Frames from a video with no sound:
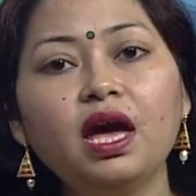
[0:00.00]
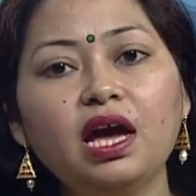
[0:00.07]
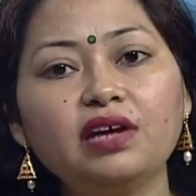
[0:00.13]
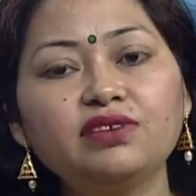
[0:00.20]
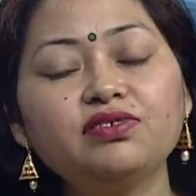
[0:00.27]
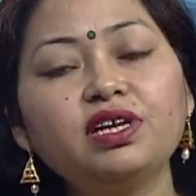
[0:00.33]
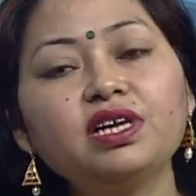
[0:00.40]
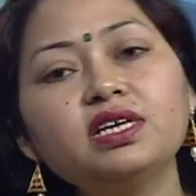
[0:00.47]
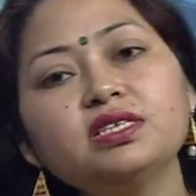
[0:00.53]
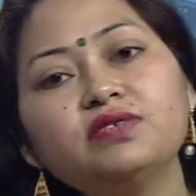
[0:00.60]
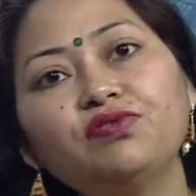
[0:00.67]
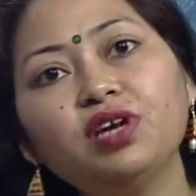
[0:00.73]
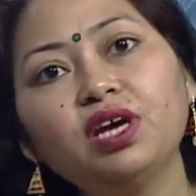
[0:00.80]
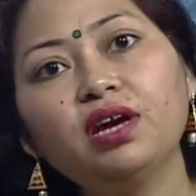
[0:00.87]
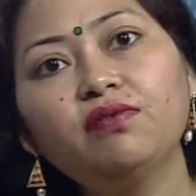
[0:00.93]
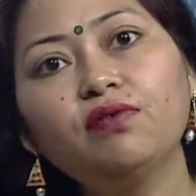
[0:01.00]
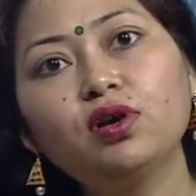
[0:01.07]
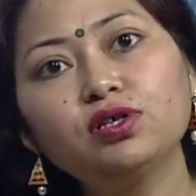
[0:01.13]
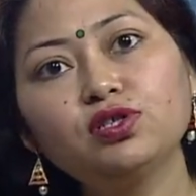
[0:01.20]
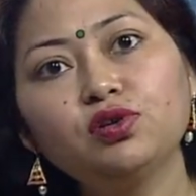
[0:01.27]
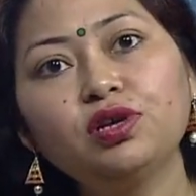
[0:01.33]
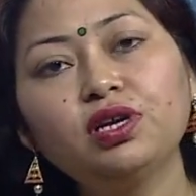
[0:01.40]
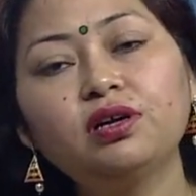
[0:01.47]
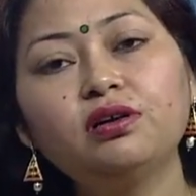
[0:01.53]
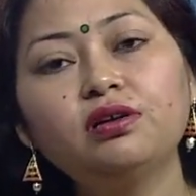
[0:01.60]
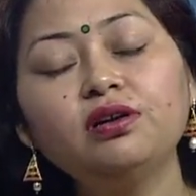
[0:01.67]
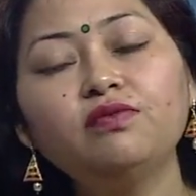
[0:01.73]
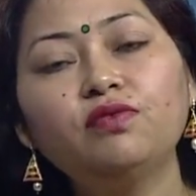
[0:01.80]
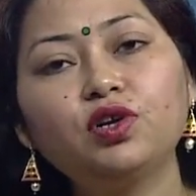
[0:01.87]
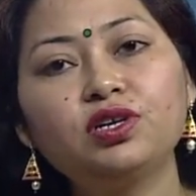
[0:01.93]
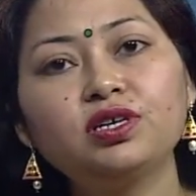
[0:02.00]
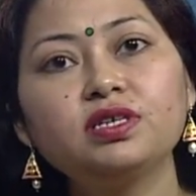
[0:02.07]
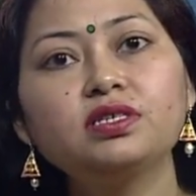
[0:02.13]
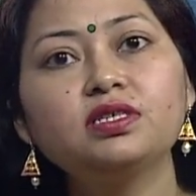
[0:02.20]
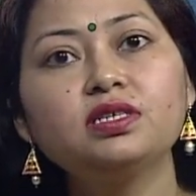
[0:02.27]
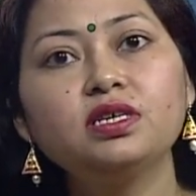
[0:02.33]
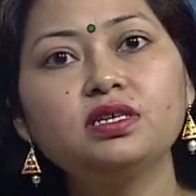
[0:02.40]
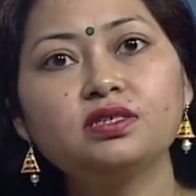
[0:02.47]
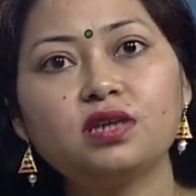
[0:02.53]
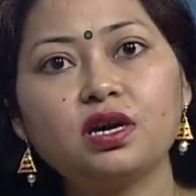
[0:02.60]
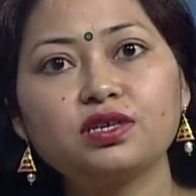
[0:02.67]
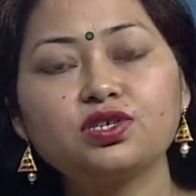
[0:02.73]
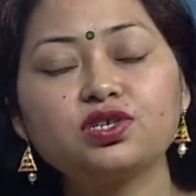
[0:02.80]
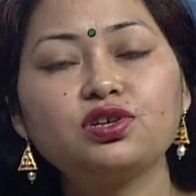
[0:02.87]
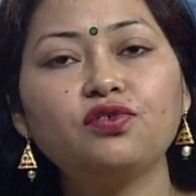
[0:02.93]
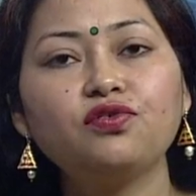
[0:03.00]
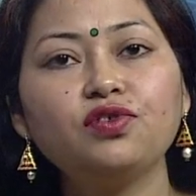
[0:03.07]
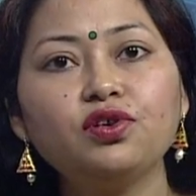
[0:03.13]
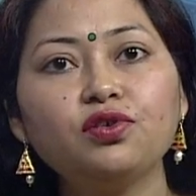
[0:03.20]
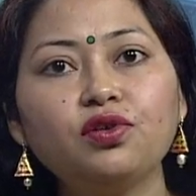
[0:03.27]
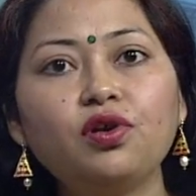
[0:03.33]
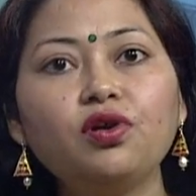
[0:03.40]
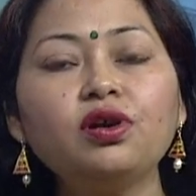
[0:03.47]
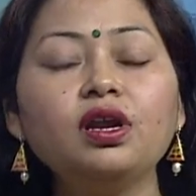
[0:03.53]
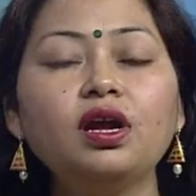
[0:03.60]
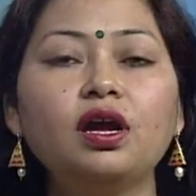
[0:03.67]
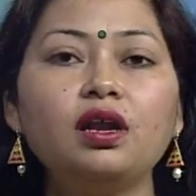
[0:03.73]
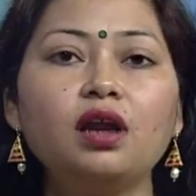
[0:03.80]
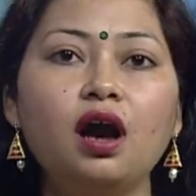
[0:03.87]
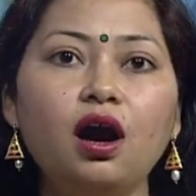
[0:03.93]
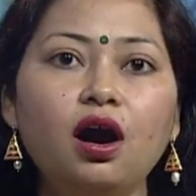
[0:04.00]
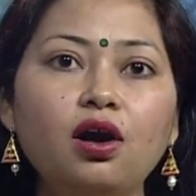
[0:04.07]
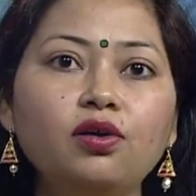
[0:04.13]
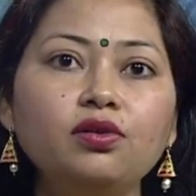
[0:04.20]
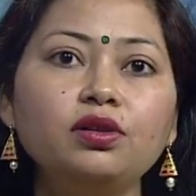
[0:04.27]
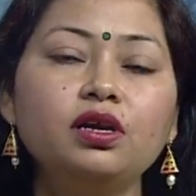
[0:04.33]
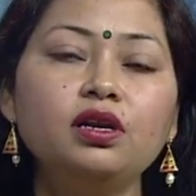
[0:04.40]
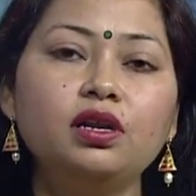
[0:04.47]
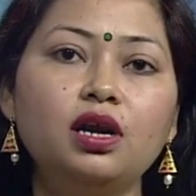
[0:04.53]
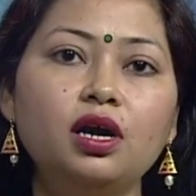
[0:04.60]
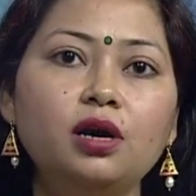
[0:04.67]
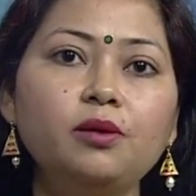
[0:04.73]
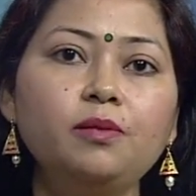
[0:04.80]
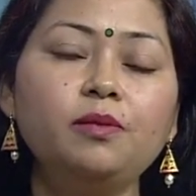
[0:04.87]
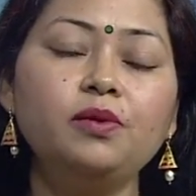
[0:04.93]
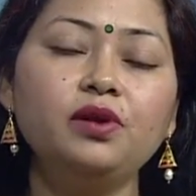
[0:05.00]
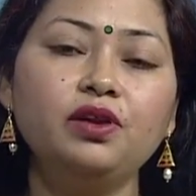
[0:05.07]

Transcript: as well as we have also learned what is the structure of neuron and how the nerve